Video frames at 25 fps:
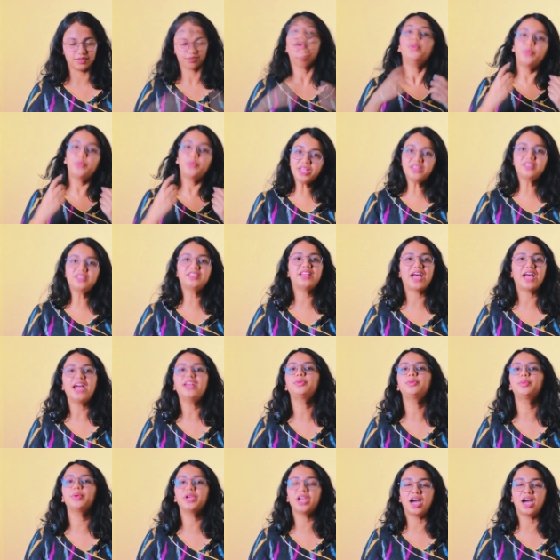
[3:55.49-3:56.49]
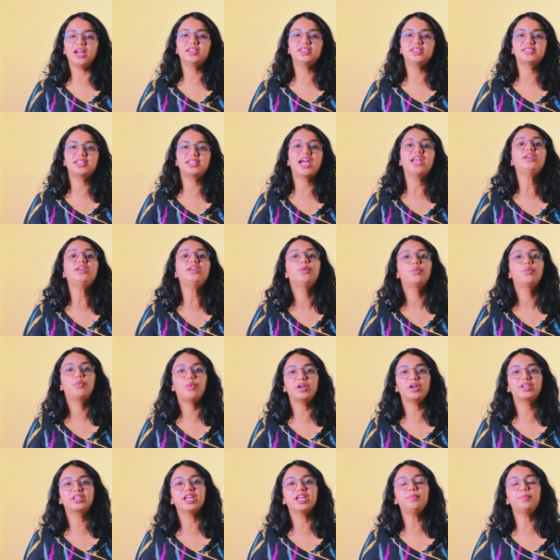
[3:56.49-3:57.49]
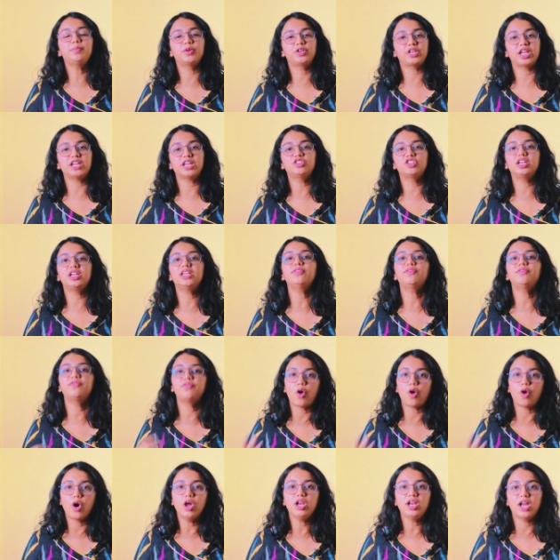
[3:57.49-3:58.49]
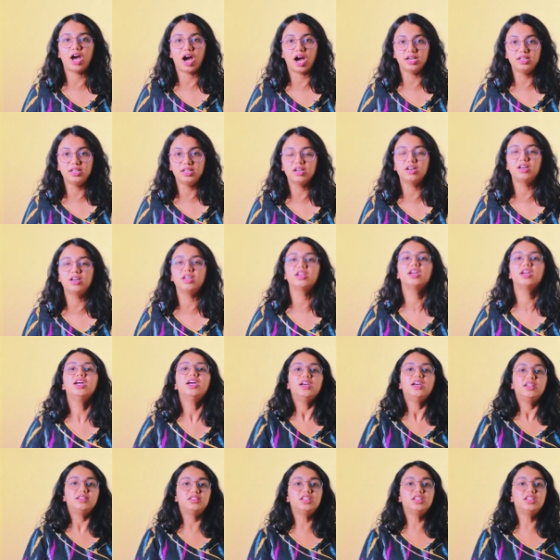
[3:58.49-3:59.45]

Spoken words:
With that, we understand what can potentially fall under the